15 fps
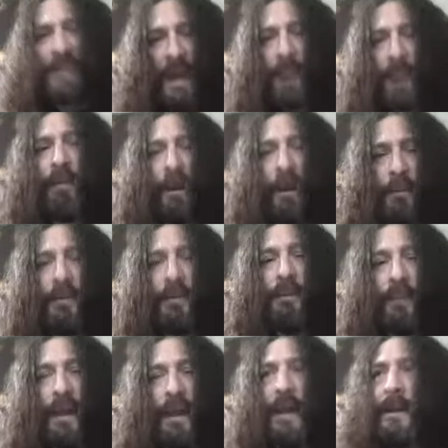to probably
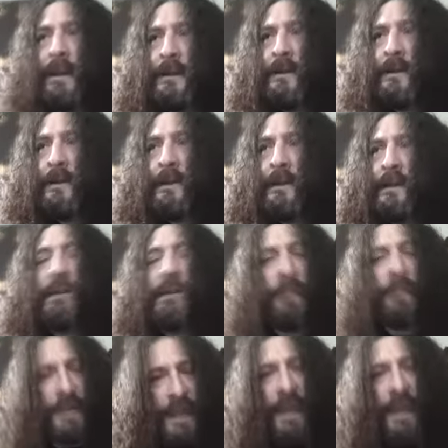be the
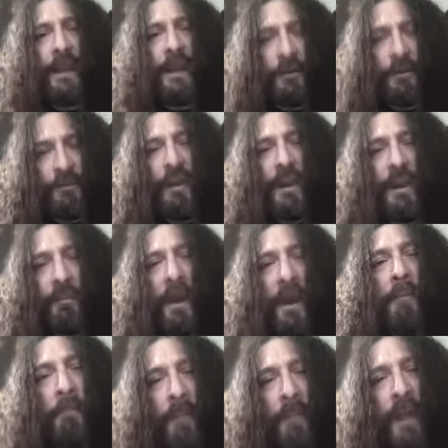beginning of like my
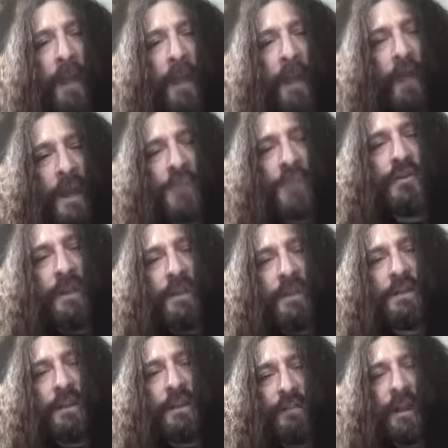metal entry, the
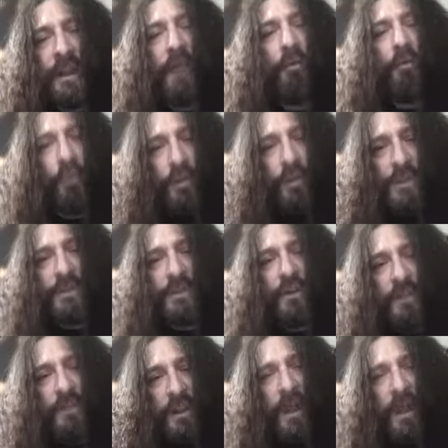stuff that I really started
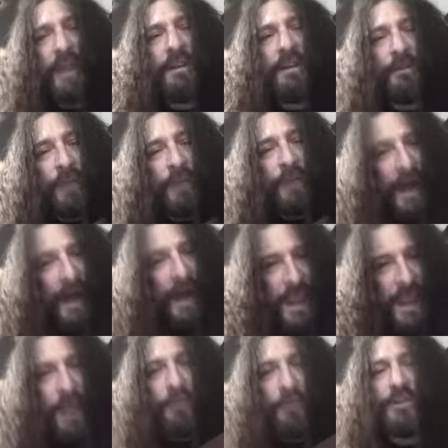to like, the high
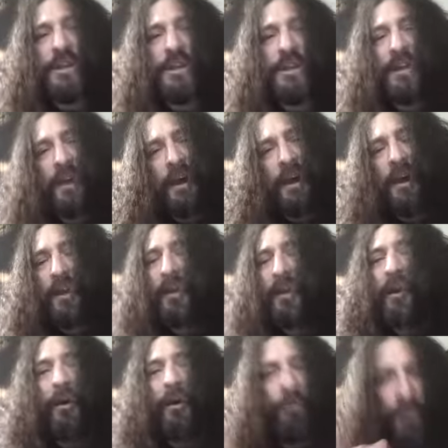energy,
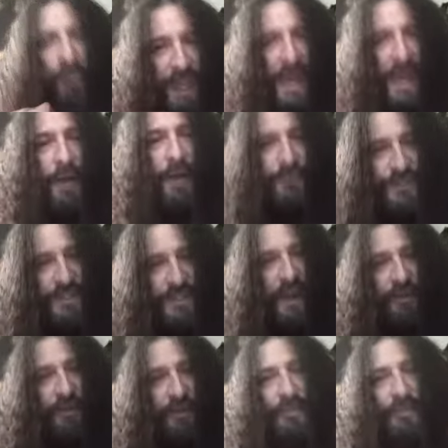loud
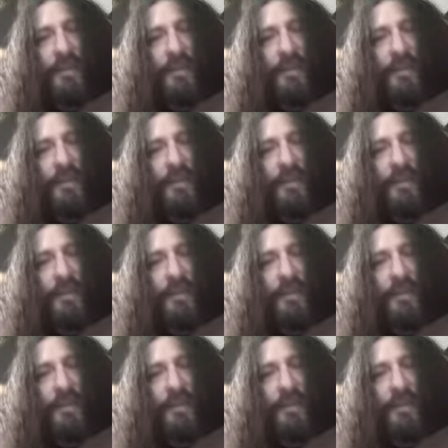stuff.